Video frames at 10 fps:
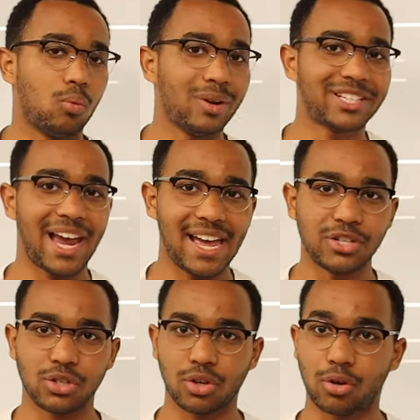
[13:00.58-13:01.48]
which
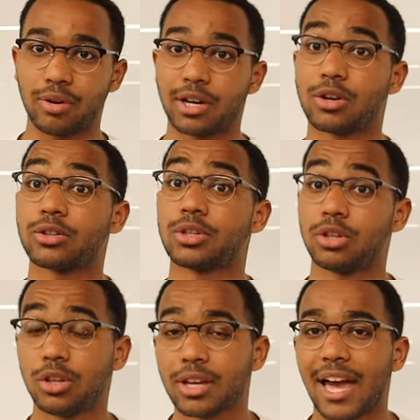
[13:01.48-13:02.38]
edges are critical to
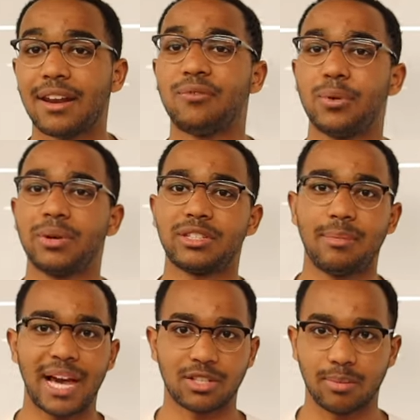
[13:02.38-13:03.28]
look at if we want to
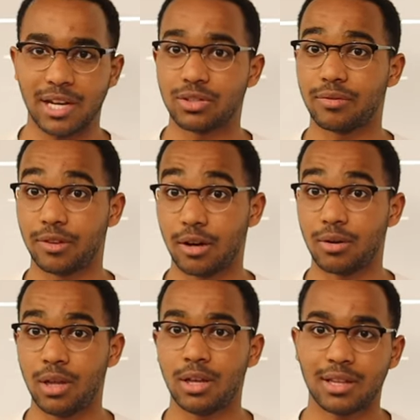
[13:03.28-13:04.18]
maximize the
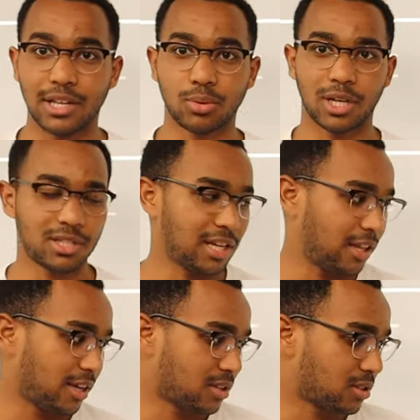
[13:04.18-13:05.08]
flow. That's what it's
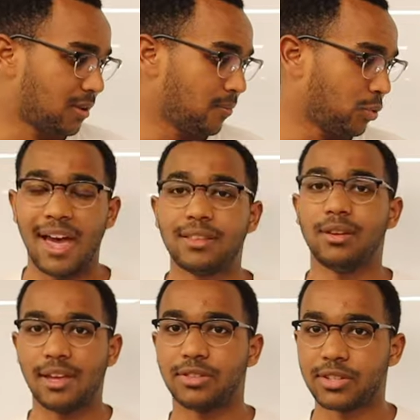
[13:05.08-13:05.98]
telling us.
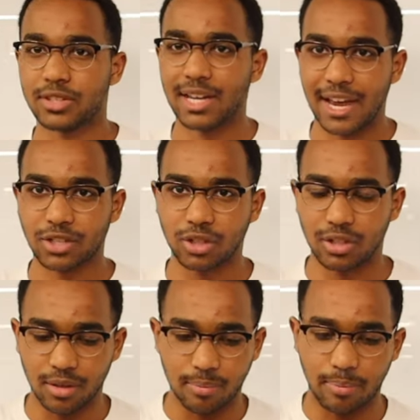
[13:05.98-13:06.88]
And, and this is
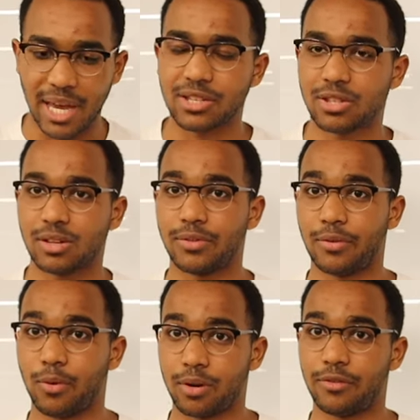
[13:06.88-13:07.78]
actually the basis of
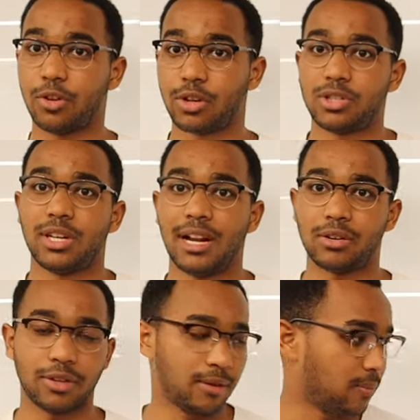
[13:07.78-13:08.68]
the Ford-Fulkerson
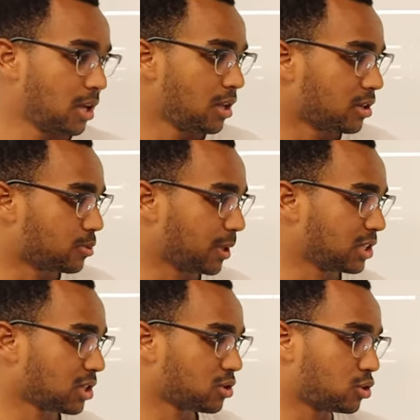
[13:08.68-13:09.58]
algorithm. This
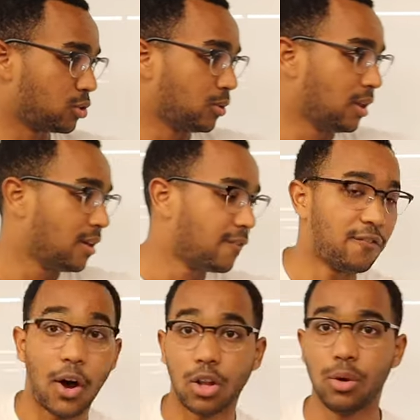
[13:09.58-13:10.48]
brings us to
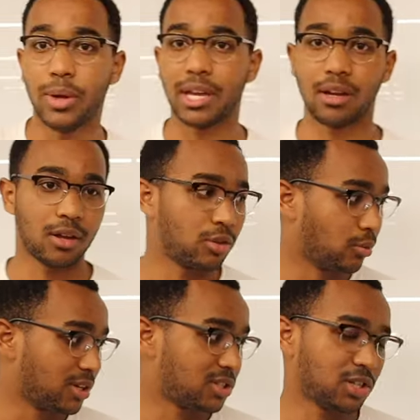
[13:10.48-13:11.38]
following
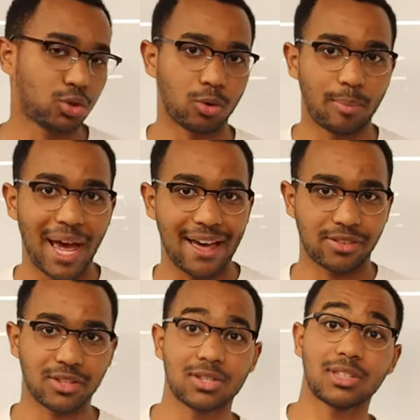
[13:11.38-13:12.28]
the residual
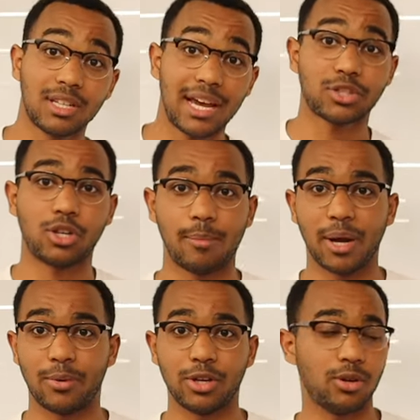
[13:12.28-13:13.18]
path. This is the next
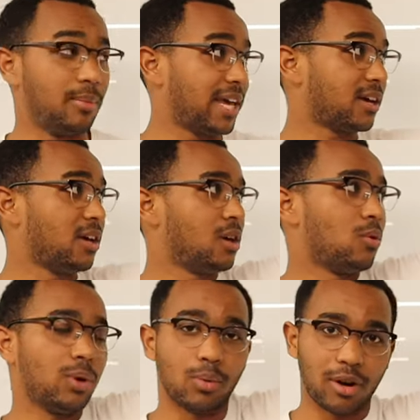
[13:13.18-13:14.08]
jump I want you to make.
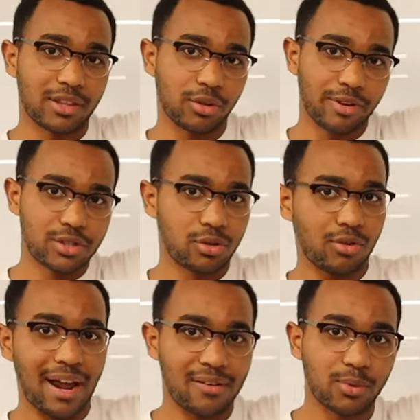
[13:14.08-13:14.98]
We were at the original
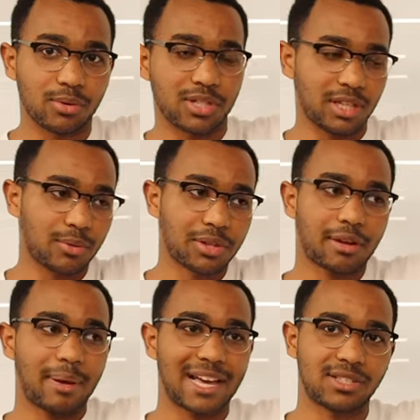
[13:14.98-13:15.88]
graph, we were dealing with
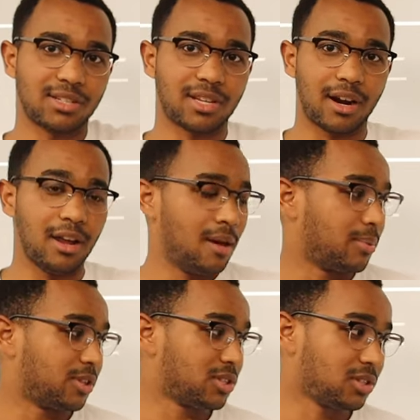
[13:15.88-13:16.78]
capacities there,
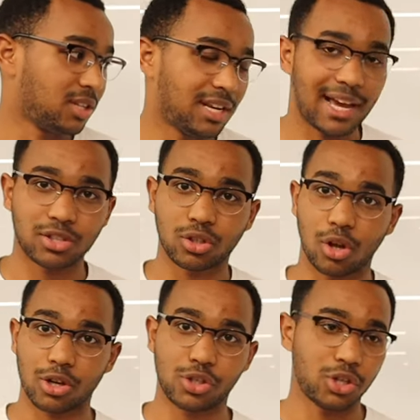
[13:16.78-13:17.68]
but this is the next
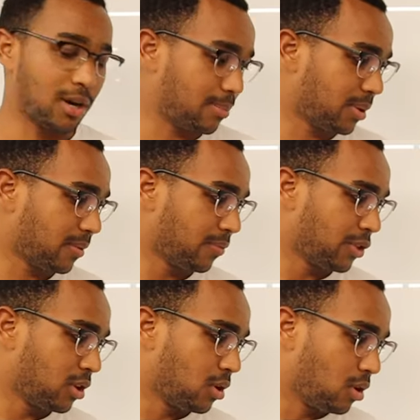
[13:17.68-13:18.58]
large jump.
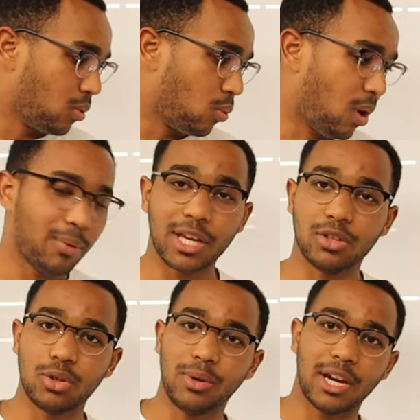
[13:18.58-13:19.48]
What we
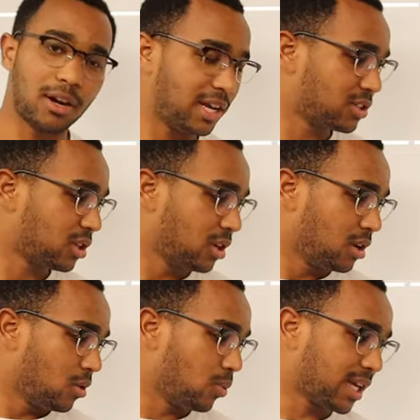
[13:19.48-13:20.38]
can do here is
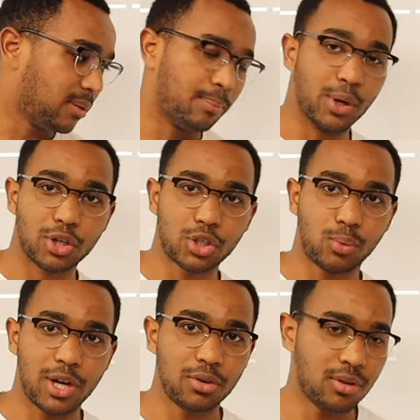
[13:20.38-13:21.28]
we can push
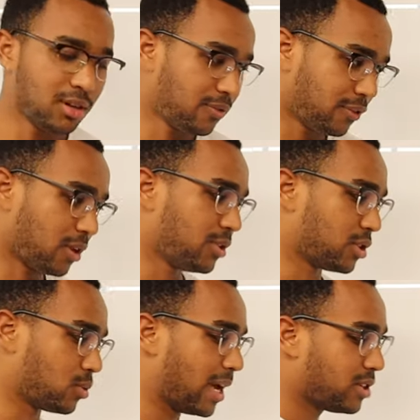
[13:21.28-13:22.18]
one unit of flow
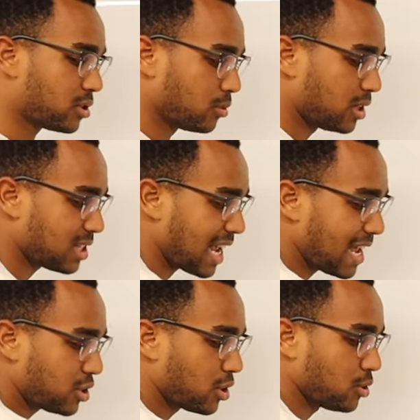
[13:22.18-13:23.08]
this way, so this
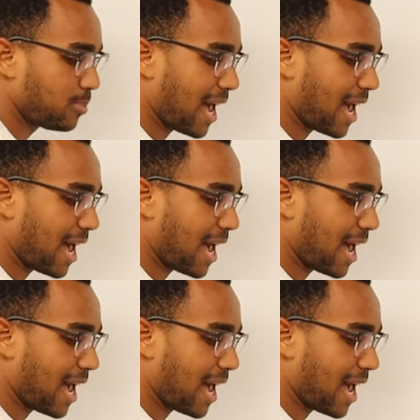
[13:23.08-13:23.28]
edge goes